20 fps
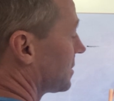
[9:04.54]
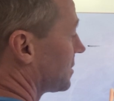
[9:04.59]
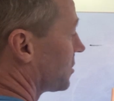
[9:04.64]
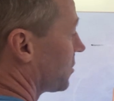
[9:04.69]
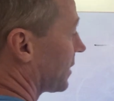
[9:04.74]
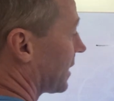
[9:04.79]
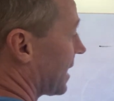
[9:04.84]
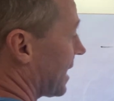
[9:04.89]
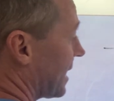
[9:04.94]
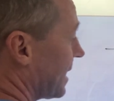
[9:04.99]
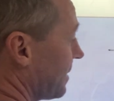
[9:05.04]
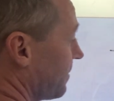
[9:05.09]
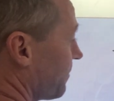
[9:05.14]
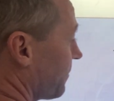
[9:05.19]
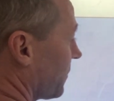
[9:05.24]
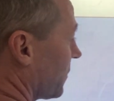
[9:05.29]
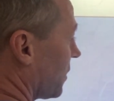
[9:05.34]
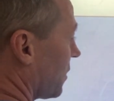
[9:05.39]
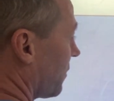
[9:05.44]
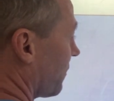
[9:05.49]
So again,
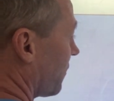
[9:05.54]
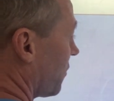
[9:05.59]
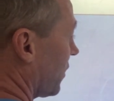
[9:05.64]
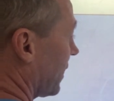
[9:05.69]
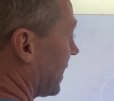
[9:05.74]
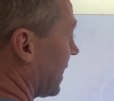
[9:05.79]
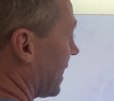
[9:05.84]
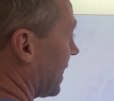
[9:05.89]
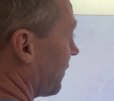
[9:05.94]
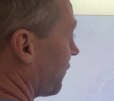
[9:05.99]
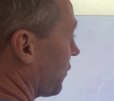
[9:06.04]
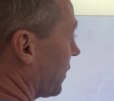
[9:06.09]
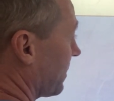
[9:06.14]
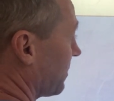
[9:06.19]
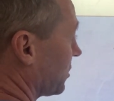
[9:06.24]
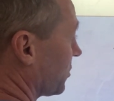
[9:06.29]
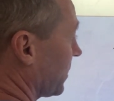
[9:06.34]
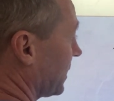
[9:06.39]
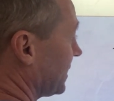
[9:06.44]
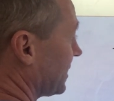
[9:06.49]
I find halfway between